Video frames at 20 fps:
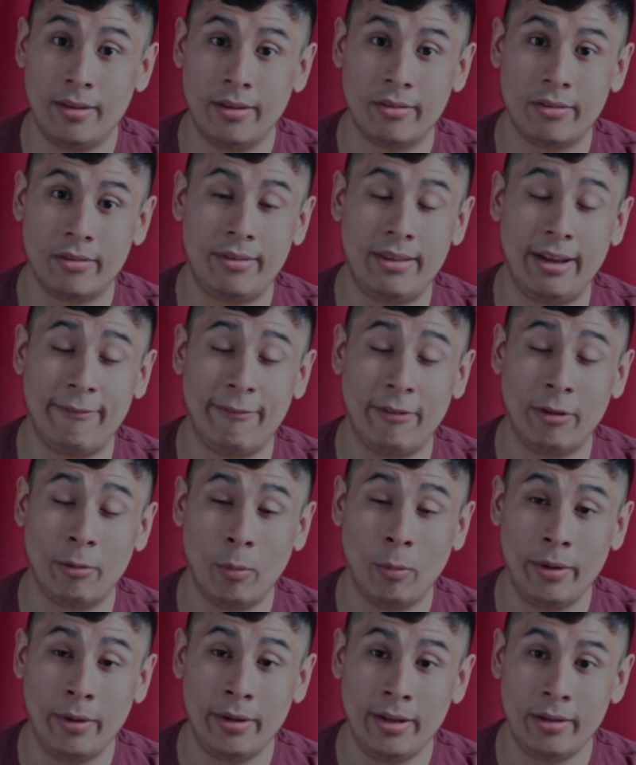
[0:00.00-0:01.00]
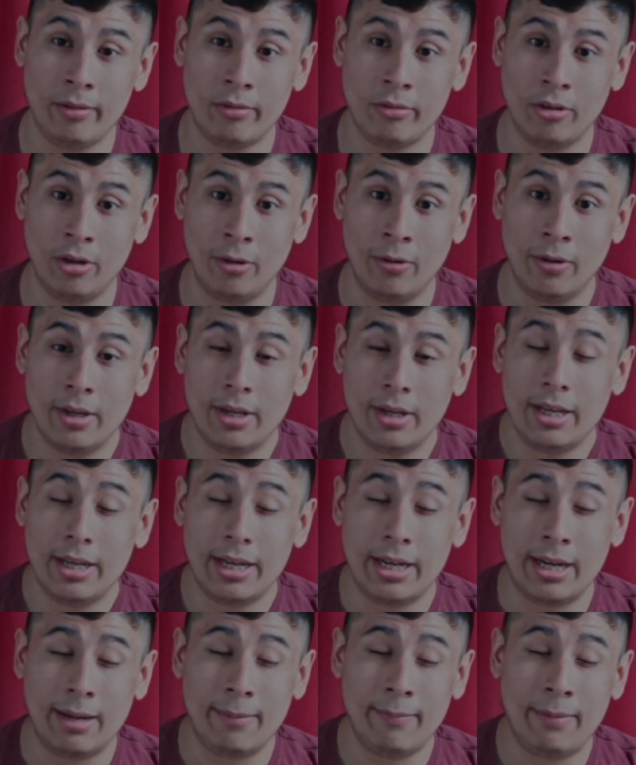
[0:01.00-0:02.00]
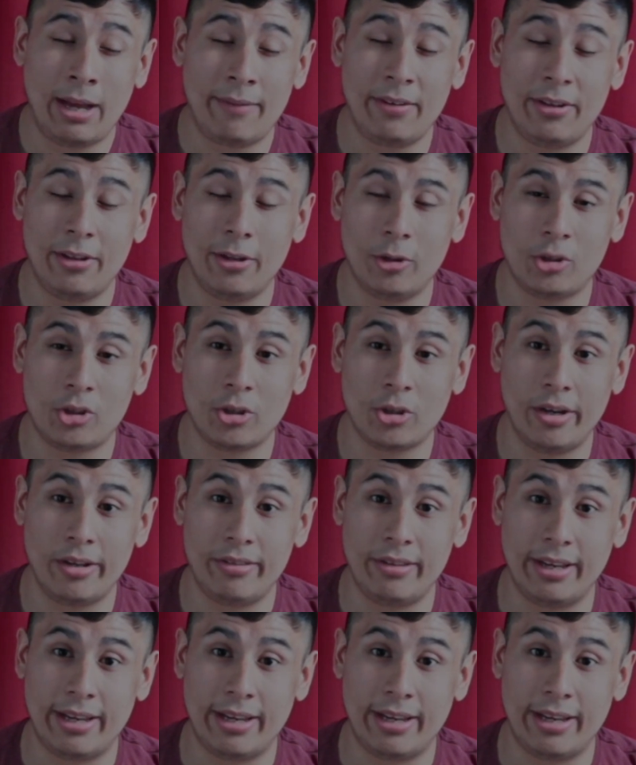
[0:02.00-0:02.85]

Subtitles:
This is definitely what we need. So having no choice,